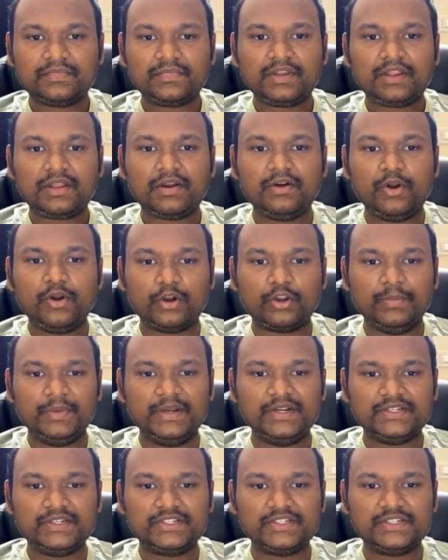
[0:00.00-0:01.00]

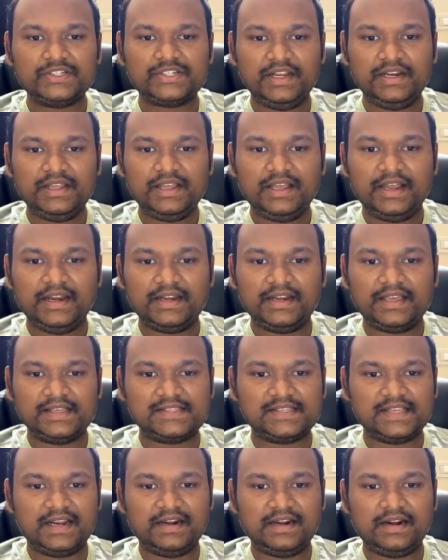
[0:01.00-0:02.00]
document style, and
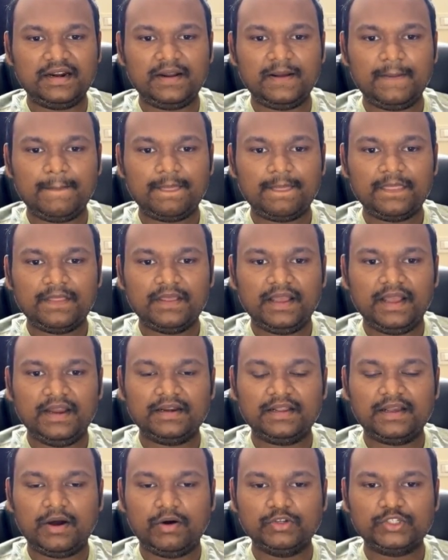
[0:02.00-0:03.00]
Cassandra,
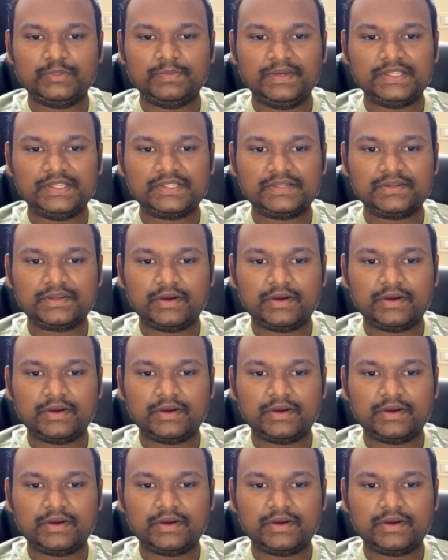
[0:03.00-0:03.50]
and Couchbase.